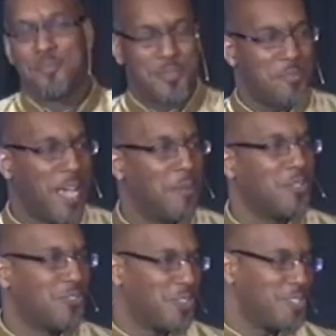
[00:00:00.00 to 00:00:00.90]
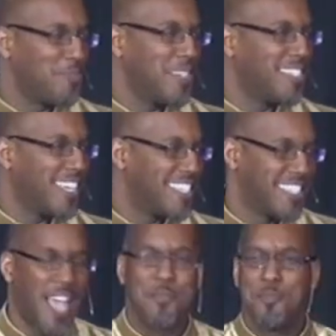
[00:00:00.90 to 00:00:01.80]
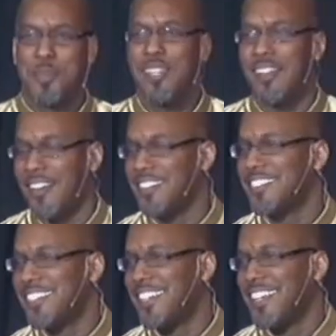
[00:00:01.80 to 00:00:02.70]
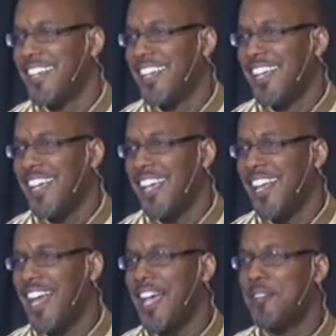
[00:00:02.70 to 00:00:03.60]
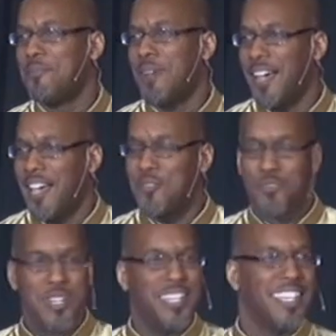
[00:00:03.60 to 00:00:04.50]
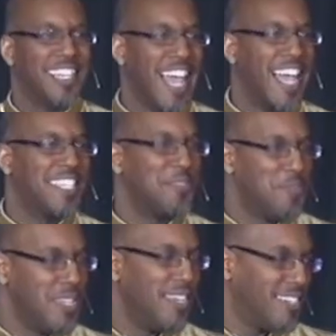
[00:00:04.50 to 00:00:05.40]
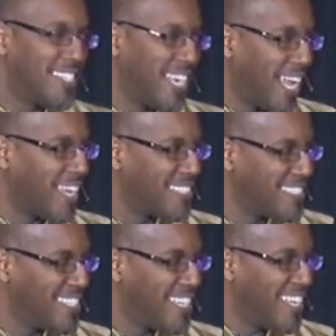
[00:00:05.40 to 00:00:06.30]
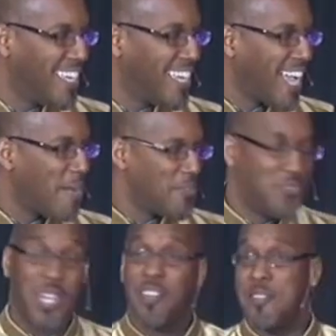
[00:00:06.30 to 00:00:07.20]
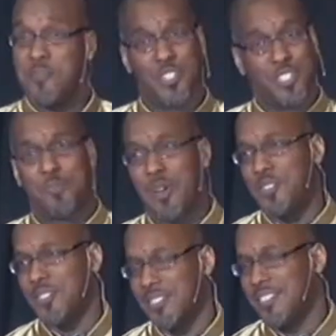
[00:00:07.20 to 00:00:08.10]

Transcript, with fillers: The Bible refers me to as Simon Peter. And I am uh, really glad to be here today. I'm a very ambitious person,